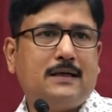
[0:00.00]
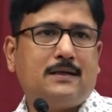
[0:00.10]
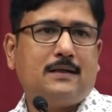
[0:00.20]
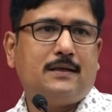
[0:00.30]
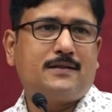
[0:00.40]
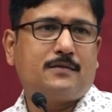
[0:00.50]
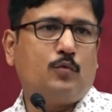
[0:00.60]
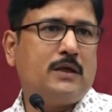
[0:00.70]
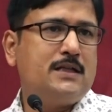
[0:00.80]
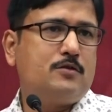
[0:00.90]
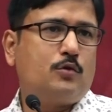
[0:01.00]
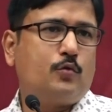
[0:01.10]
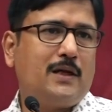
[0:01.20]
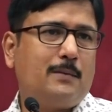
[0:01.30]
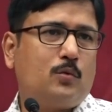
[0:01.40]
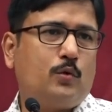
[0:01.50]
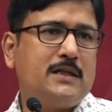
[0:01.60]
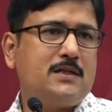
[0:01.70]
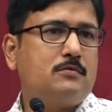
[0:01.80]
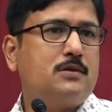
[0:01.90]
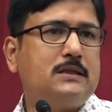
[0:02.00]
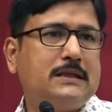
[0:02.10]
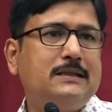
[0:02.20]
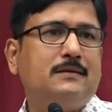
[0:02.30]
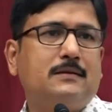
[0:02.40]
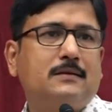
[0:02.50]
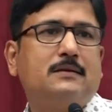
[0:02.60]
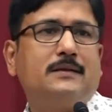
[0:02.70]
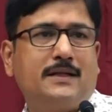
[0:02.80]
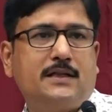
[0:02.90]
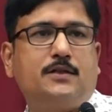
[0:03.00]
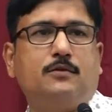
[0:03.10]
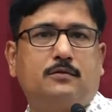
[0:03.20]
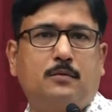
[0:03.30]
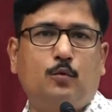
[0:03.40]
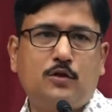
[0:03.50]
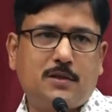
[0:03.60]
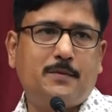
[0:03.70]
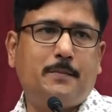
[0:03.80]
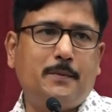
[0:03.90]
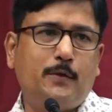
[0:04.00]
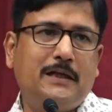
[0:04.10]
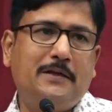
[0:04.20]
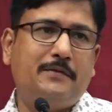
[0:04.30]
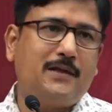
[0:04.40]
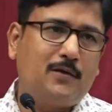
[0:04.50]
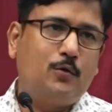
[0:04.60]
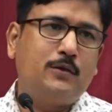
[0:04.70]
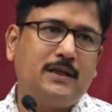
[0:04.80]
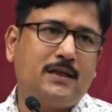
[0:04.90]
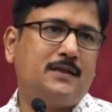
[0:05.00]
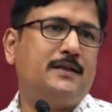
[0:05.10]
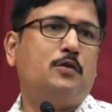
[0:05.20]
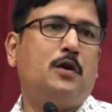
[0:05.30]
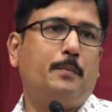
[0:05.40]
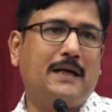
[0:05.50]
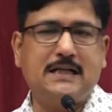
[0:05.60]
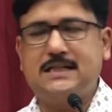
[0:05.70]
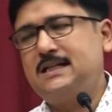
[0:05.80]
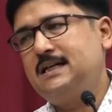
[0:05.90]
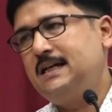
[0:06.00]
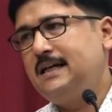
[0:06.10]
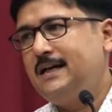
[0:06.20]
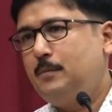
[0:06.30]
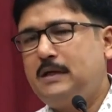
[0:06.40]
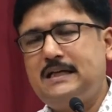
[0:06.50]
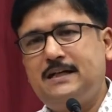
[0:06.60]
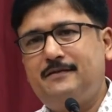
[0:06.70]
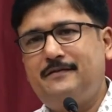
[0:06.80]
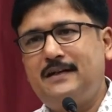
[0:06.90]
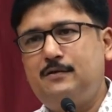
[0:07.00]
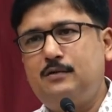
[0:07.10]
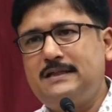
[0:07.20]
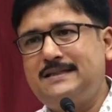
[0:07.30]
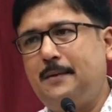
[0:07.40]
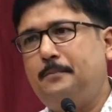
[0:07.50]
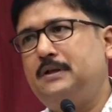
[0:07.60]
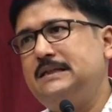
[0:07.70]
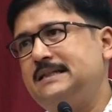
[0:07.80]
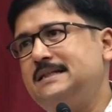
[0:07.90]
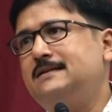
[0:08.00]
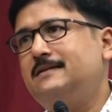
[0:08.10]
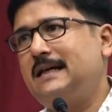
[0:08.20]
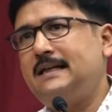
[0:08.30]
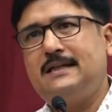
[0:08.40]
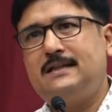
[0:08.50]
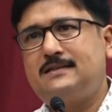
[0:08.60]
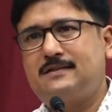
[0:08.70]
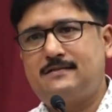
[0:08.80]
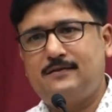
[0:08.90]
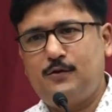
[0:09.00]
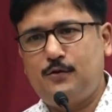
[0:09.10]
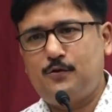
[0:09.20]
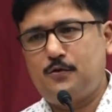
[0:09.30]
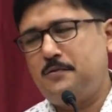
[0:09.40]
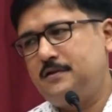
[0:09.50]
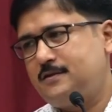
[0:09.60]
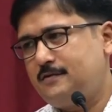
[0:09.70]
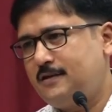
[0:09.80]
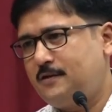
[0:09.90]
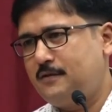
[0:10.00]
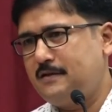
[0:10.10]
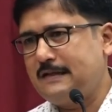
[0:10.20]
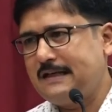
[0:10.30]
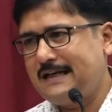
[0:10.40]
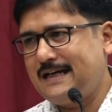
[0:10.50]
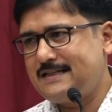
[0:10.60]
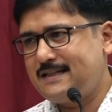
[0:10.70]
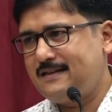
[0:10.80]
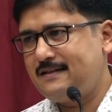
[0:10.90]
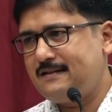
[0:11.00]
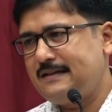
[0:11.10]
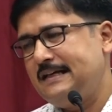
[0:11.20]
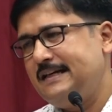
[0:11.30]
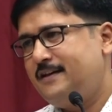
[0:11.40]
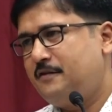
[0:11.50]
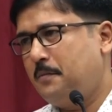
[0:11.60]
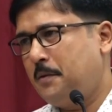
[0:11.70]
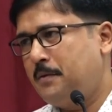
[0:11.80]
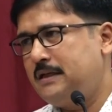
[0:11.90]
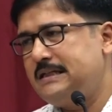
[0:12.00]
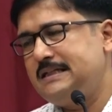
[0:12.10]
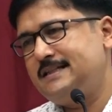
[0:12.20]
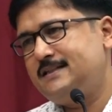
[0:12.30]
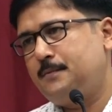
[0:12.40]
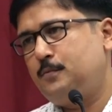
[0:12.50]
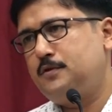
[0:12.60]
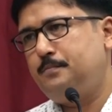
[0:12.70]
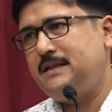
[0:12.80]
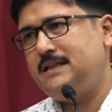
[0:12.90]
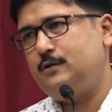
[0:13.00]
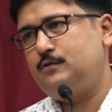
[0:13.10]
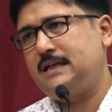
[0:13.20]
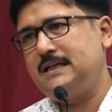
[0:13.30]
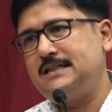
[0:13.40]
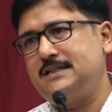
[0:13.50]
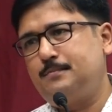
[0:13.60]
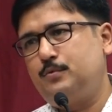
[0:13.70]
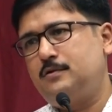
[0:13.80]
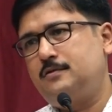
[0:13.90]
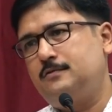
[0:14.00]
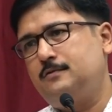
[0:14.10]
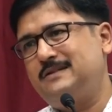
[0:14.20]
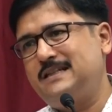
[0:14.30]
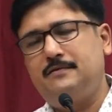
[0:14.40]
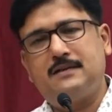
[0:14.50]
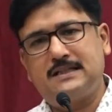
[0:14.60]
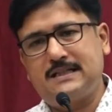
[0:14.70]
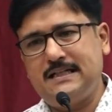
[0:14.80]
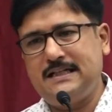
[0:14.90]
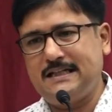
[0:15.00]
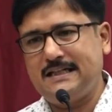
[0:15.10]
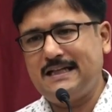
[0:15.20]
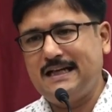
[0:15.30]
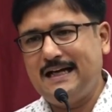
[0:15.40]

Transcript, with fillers: uh, it's one is to twelve or one is to thirteen ratio. So most of the people, anyway, they go there, they don't make it. But he gave a very good example. He said, and it's, you should, it's, it will, I still remember it. He says, suppose P T Usha is put to silver screen